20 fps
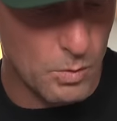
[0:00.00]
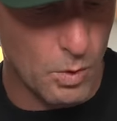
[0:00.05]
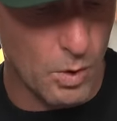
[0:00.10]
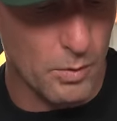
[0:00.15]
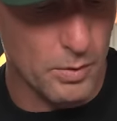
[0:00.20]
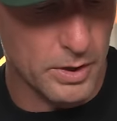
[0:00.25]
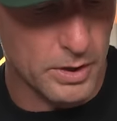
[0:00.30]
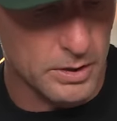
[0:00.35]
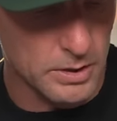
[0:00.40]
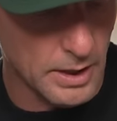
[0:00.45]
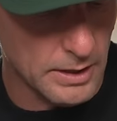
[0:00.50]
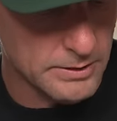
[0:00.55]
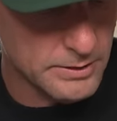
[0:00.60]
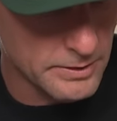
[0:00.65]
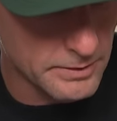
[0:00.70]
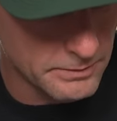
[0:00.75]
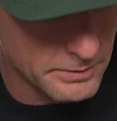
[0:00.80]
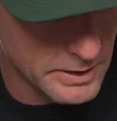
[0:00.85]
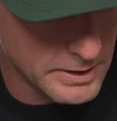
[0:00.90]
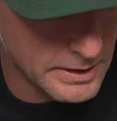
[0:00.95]
What would a
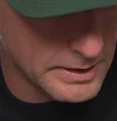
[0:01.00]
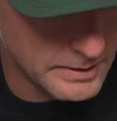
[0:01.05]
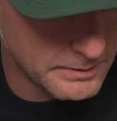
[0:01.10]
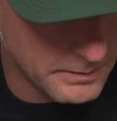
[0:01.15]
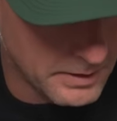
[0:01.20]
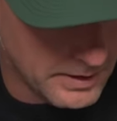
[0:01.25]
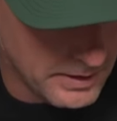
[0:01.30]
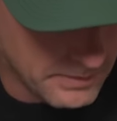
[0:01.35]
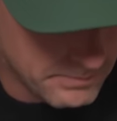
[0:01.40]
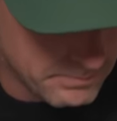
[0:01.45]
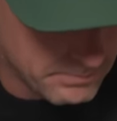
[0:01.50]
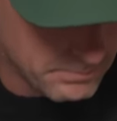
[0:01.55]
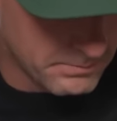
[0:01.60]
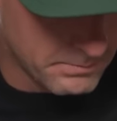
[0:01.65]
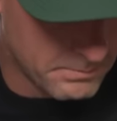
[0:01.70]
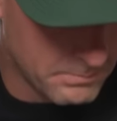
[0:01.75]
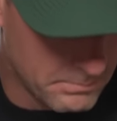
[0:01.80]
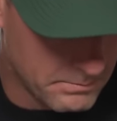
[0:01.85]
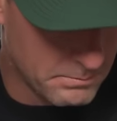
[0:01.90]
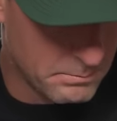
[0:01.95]
collectively uh,
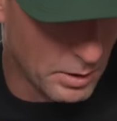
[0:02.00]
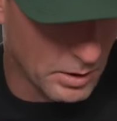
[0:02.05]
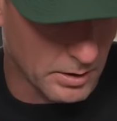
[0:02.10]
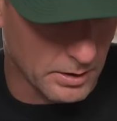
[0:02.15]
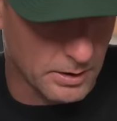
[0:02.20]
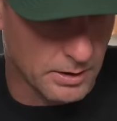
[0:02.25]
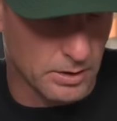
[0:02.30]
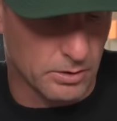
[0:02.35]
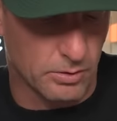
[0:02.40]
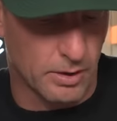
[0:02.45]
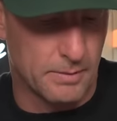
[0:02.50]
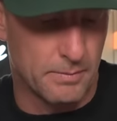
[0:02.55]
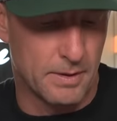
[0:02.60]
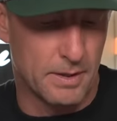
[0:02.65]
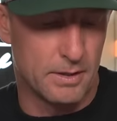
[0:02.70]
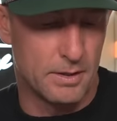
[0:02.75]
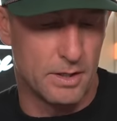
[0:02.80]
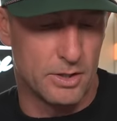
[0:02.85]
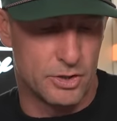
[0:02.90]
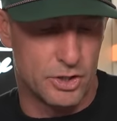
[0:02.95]
bargained
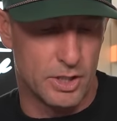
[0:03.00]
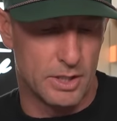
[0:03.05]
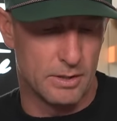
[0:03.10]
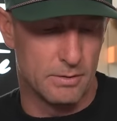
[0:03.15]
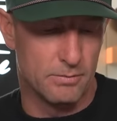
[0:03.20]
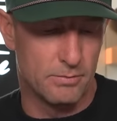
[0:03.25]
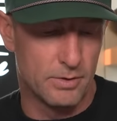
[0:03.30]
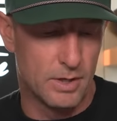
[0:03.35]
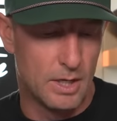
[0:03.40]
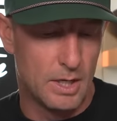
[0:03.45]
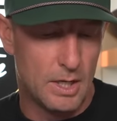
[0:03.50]
agreement achieve?